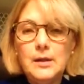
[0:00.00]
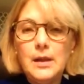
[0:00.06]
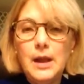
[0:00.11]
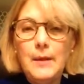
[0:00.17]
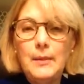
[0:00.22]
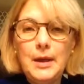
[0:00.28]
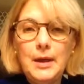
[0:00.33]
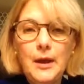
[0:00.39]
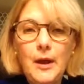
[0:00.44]

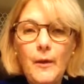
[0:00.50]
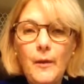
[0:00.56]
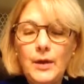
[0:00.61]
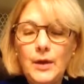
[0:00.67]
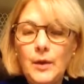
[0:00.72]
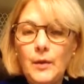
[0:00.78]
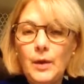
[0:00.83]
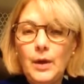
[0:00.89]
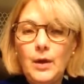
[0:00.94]
let me know
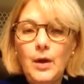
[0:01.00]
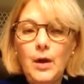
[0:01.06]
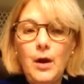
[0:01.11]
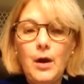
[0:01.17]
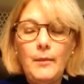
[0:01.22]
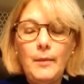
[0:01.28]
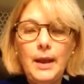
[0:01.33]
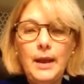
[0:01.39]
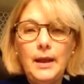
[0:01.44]
when you want to
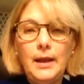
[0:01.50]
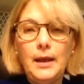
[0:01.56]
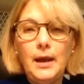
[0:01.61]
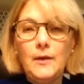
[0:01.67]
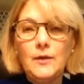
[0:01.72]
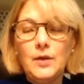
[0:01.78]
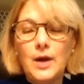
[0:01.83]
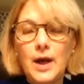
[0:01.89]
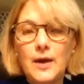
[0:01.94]
call me and
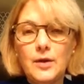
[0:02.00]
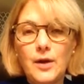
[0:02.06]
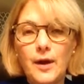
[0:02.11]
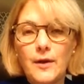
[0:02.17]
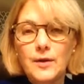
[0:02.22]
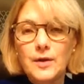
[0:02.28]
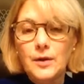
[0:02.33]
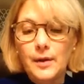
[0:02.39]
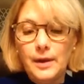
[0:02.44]
I'll try to
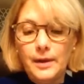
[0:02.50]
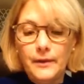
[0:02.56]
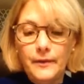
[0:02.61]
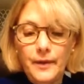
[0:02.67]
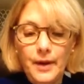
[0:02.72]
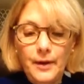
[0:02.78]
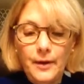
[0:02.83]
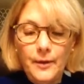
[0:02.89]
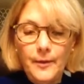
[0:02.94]
talk to you on the
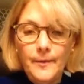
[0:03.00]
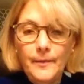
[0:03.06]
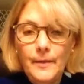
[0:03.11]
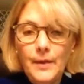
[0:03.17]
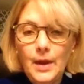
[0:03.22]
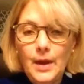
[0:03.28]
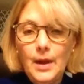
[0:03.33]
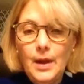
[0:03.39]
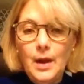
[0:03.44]
phone.
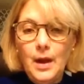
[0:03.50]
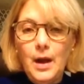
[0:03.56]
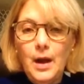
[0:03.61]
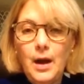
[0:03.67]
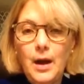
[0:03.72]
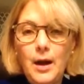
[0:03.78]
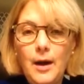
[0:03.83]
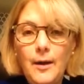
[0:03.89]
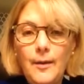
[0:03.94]

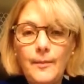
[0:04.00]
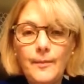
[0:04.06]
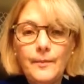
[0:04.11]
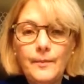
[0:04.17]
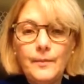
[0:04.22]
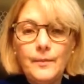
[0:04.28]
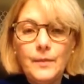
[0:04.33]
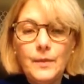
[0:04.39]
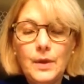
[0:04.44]

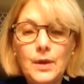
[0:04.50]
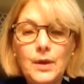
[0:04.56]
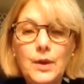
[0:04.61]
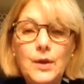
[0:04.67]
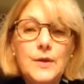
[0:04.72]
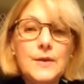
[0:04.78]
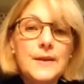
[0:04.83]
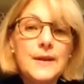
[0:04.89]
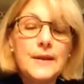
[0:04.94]

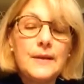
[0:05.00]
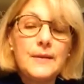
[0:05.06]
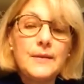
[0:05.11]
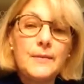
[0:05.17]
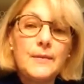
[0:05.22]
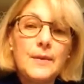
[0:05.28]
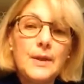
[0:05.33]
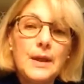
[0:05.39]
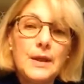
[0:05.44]
Use the
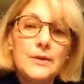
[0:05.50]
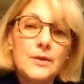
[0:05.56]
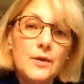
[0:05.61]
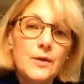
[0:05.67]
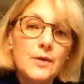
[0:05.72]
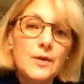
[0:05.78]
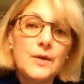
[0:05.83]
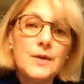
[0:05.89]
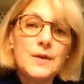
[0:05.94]

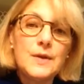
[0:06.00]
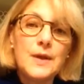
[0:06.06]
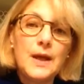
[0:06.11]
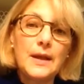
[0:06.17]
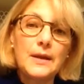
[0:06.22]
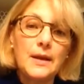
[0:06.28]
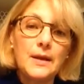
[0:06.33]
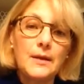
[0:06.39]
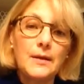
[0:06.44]
tutors
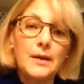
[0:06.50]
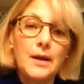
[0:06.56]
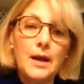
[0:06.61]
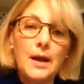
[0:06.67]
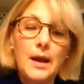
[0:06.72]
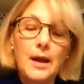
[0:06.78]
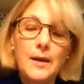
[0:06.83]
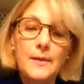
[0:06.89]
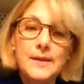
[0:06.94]
at the
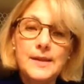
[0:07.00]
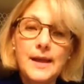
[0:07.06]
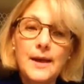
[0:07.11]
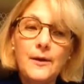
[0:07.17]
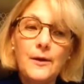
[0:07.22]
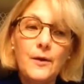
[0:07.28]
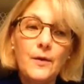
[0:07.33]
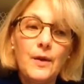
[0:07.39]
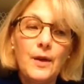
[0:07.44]

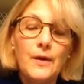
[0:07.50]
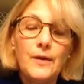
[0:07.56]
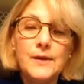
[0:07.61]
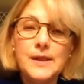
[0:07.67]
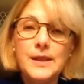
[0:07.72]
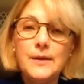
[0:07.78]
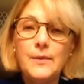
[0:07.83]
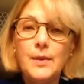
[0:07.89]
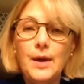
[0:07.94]
center. They'll
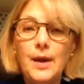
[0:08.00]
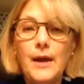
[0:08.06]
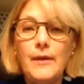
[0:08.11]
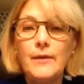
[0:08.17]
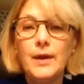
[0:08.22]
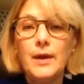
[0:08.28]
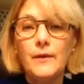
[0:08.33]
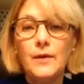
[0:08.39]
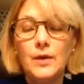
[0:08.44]
see what
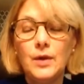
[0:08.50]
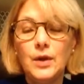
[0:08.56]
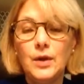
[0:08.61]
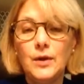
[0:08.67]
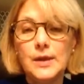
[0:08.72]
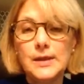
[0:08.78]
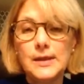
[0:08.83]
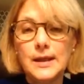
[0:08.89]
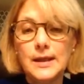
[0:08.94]
I've given
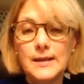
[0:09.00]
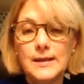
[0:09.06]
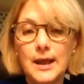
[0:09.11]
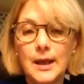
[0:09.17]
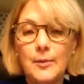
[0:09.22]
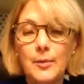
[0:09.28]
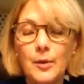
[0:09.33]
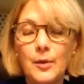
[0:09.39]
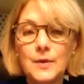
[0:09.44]
you as
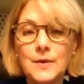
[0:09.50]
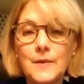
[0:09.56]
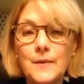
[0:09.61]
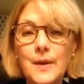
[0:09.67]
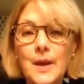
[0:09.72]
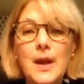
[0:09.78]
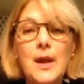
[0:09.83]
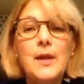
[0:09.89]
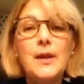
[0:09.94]
examples.
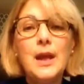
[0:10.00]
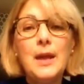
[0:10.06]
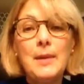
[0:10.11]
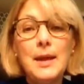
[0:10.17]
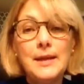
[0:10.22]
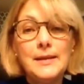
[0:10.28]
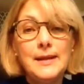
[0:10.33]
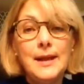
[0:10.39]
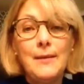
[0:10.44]
They
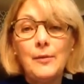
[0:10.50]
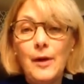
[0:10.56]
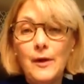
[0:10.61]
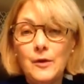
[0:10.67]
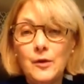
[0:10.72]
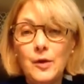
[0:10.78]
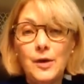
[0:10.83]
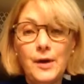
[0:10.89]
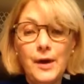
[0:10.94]
may say I'm
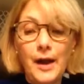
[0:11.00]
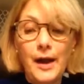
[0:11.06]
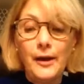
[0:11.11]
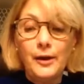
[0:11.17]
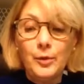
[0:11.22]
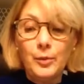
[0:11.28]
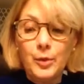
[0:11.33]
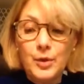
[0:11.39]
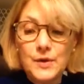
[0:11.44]
not doing it
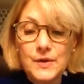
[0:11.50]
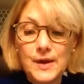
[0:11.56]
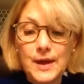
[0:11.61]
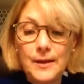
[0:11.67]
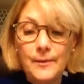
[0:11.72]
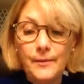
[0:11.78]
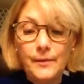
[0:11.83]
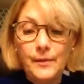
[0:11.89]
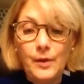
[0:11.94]

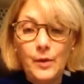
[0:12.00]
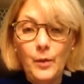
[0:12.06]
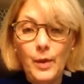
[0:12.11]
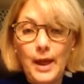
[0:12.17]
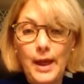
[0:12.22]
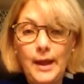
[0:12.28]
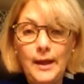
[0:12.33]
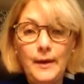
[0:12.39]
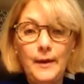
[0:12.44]
100% the
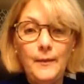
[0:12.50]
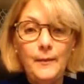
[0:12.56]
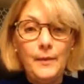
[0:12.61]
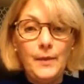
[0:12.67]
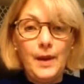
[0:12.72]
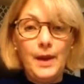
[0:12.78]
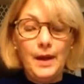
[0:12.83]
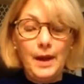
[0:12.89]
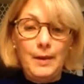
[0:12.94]
way
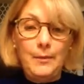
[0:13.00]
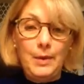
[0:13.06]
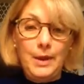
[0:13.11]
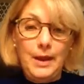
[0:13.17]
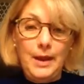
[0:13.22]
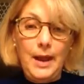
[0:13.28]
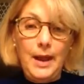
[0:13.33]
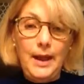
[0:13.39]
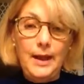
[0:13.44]
an
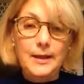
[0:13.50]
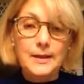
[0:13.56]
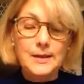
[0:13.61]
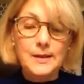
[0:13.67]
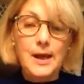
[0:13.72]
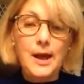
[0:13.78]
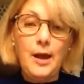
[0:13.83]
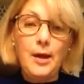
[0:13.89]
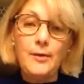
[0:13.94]
APA
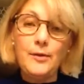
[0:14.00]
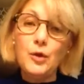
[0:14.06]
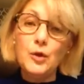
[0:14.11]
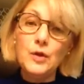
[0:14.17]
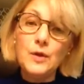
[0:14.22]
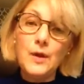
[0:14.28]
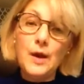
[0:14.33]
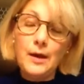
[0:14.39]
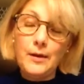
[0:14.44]
style
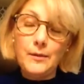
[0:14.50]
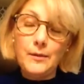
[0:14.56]
news